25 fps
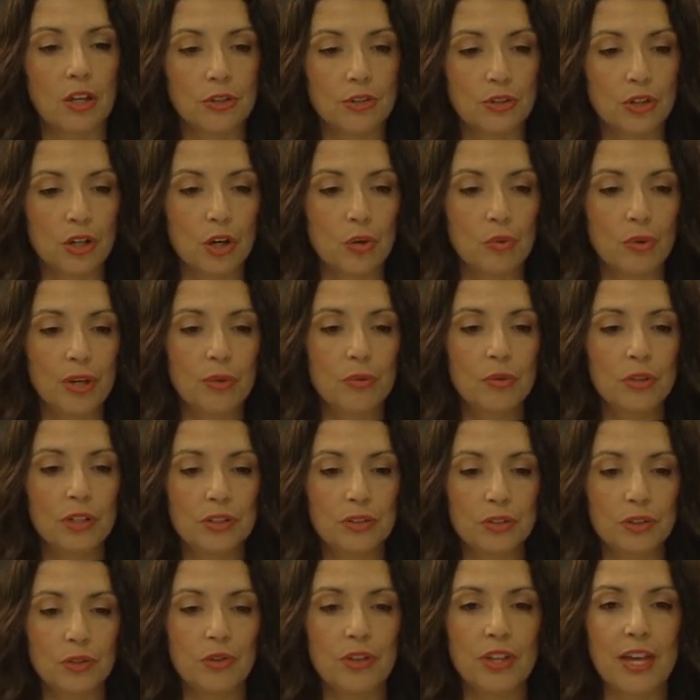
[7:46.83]
So we will
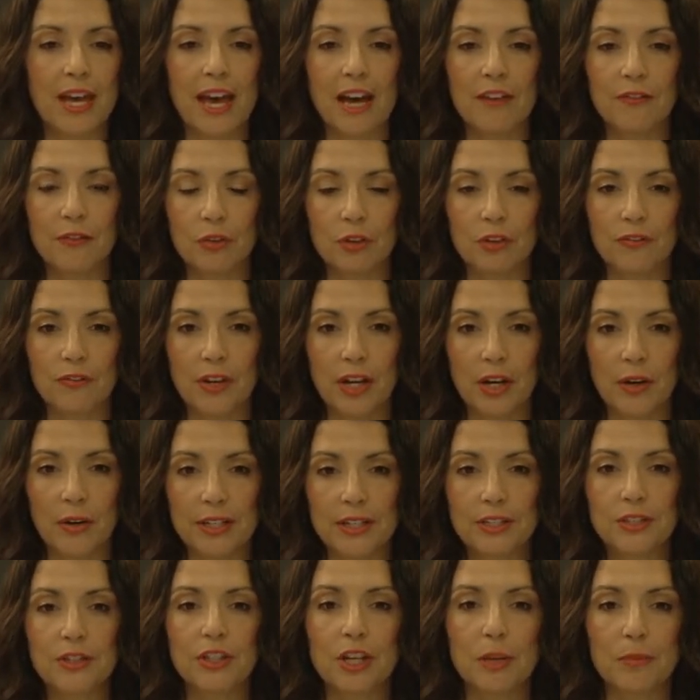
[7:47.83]
do that for
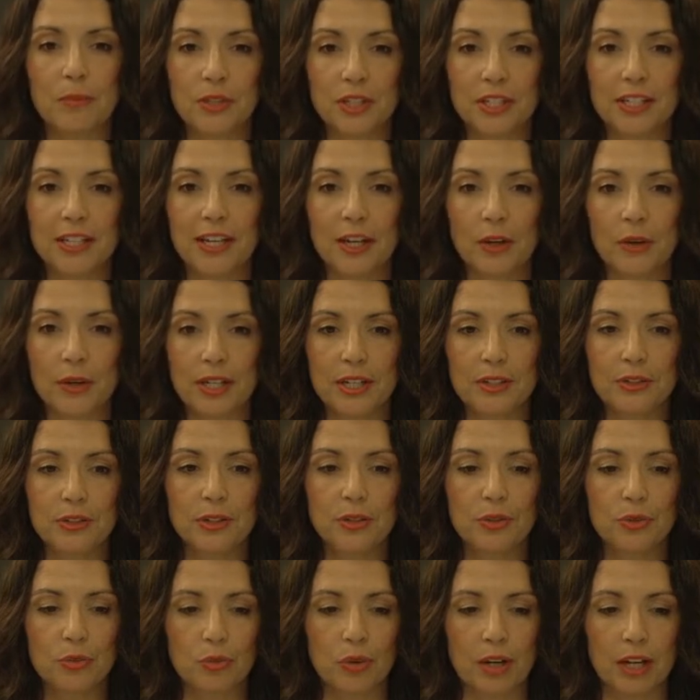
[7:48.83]
various subject areas
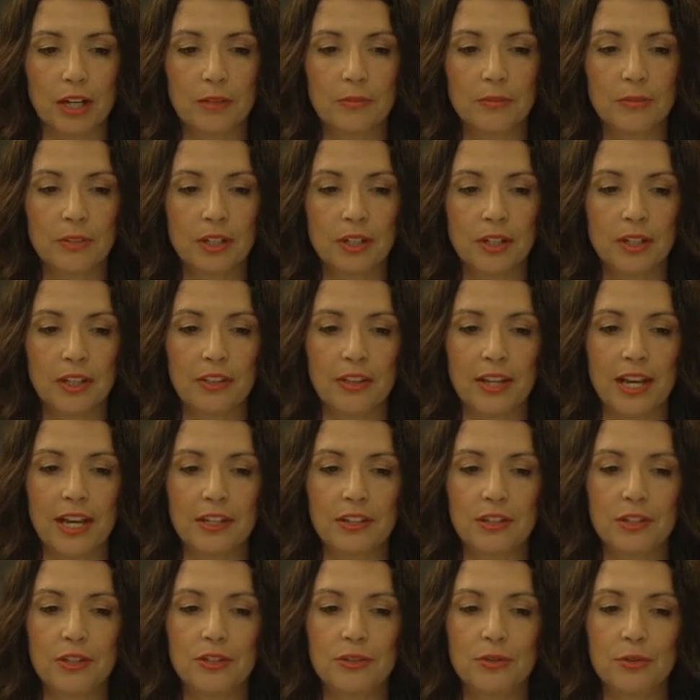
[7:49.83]
as well. That
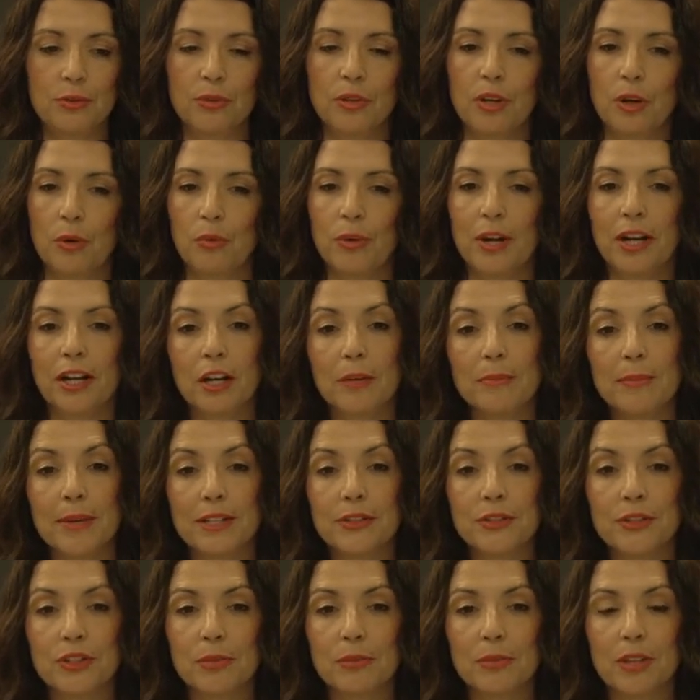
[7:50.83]
is,
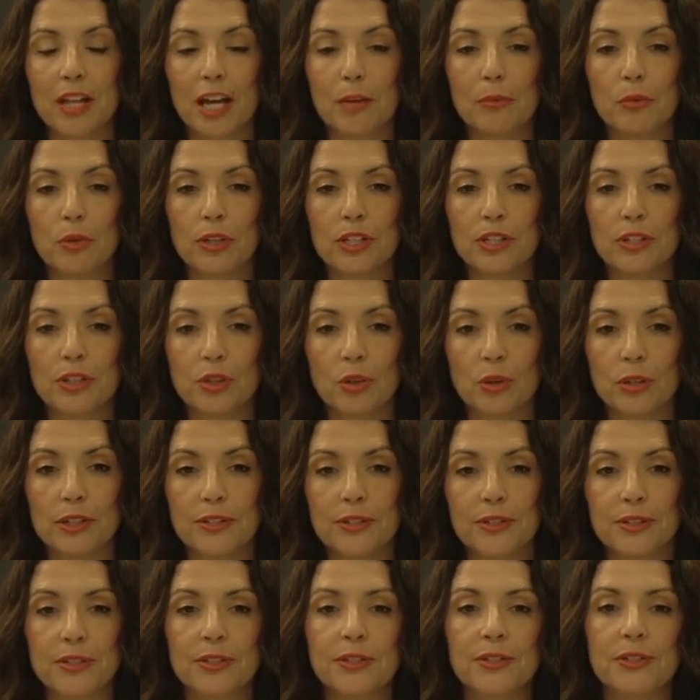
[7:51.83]
recommend some library
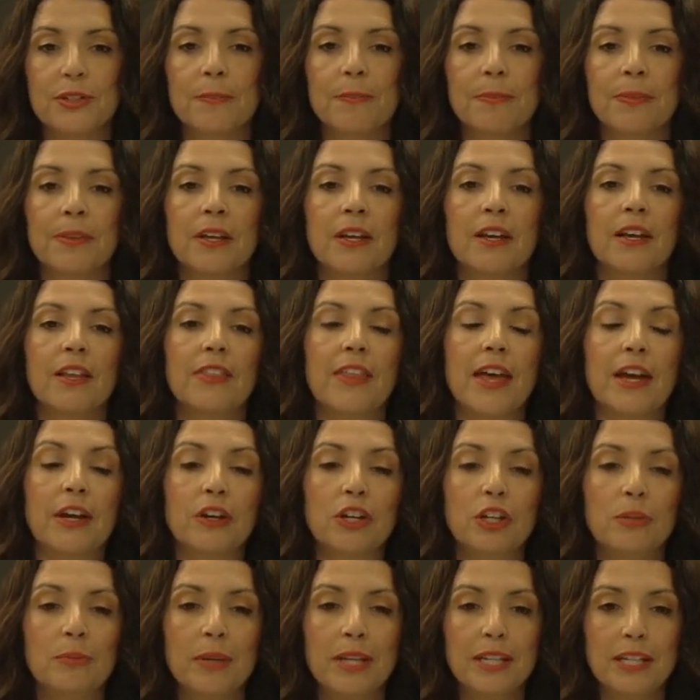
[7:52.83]
sources that
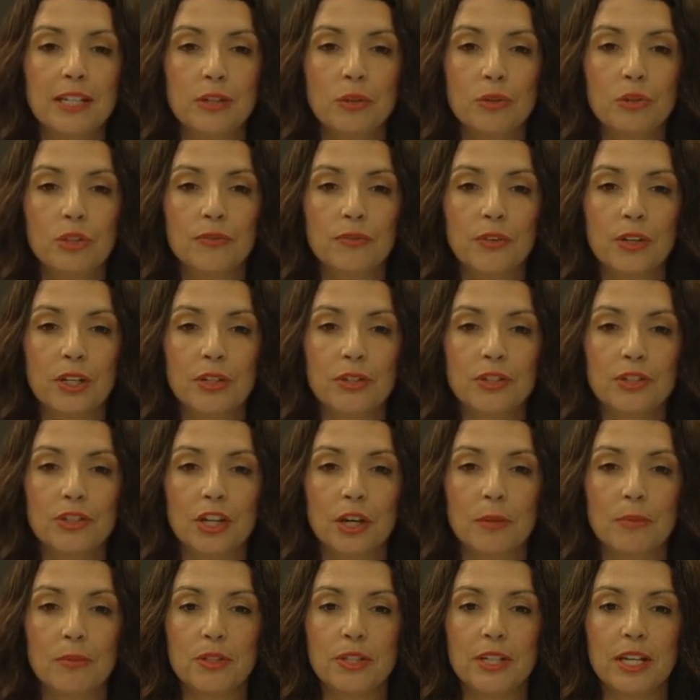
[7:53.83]
could be used for your
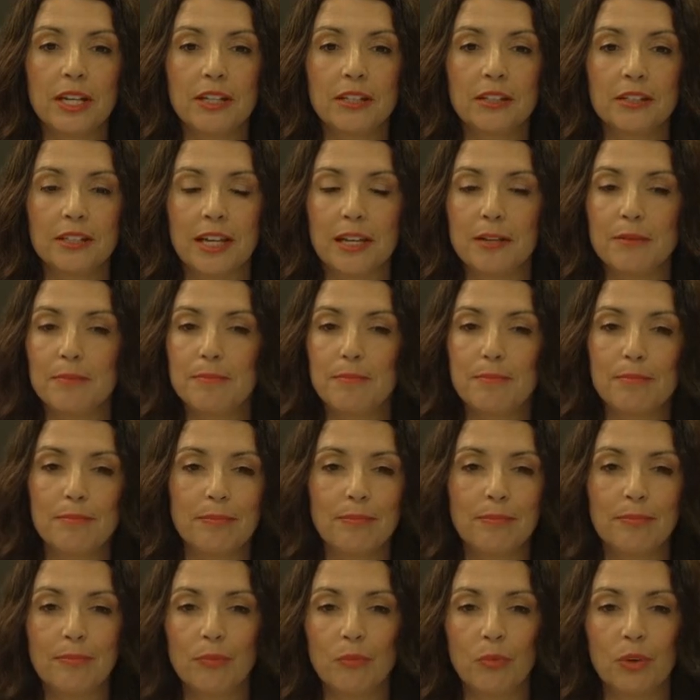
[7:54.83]
subject and
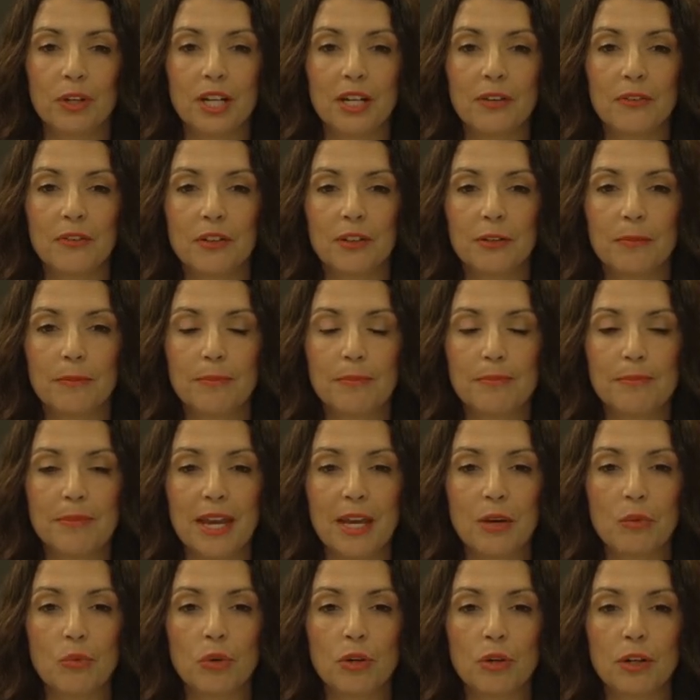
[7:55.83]
whatever
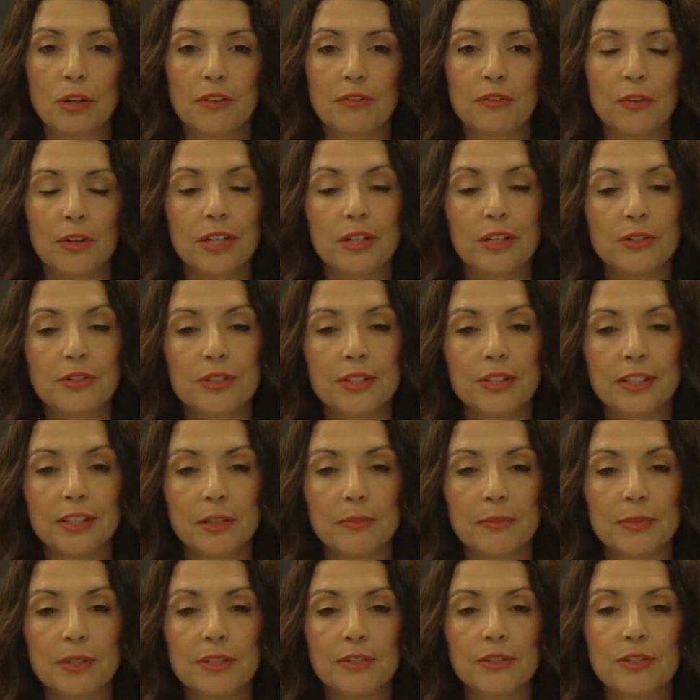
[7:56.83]
may work for your
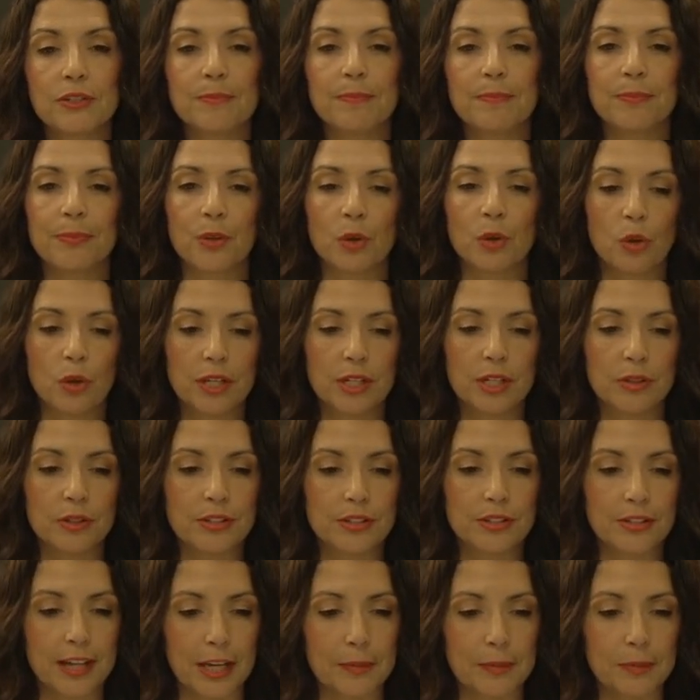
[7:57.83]
syllabus or your
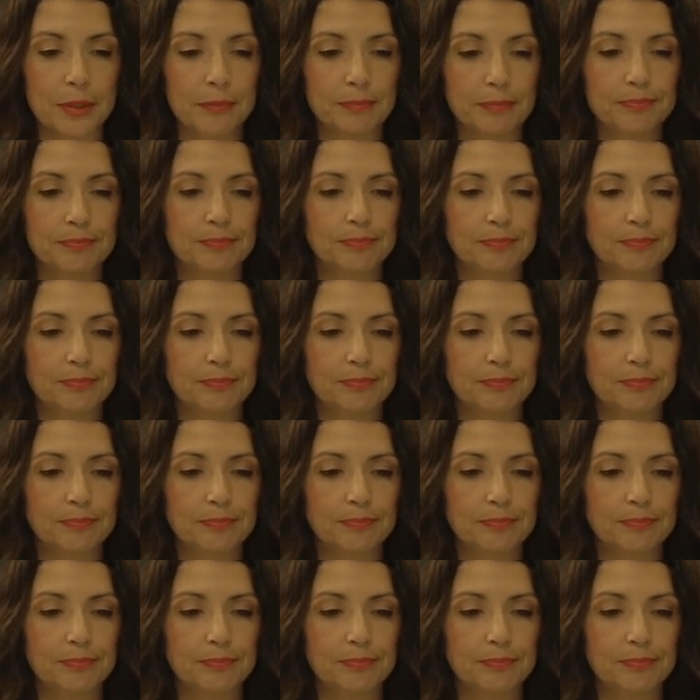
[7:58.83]
assignment.